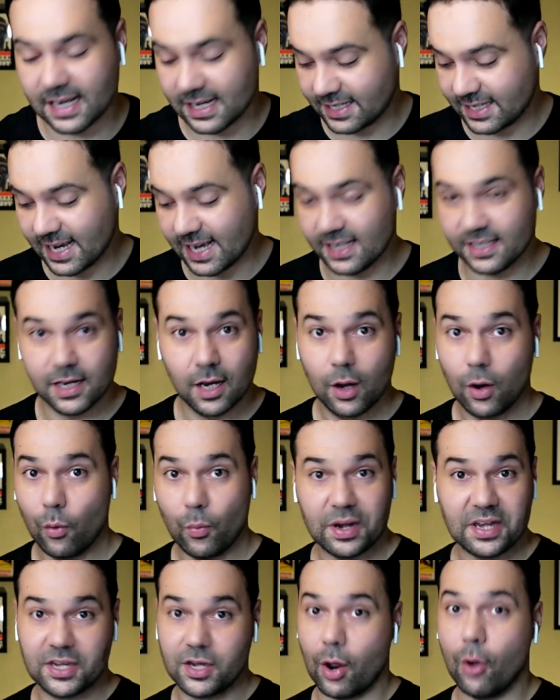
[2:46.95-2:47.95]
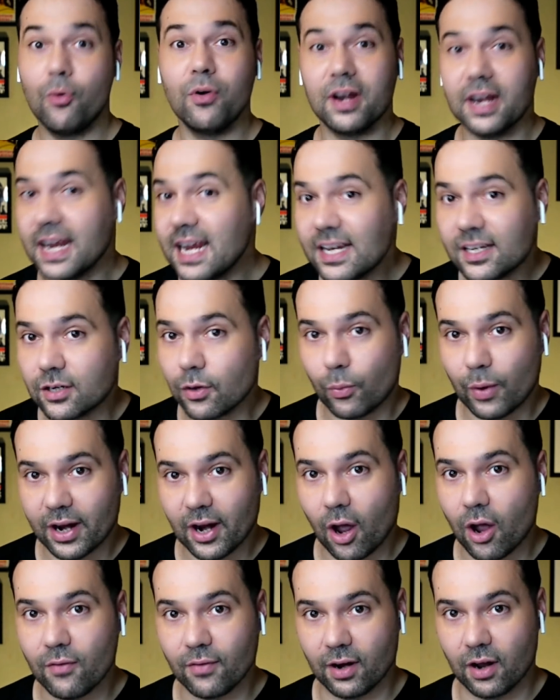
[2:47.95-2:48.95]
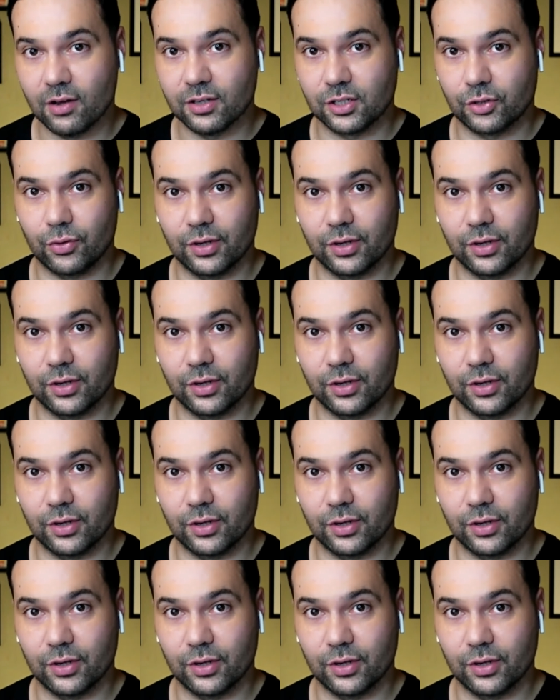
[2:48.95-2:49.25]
That says we don't need to win over loads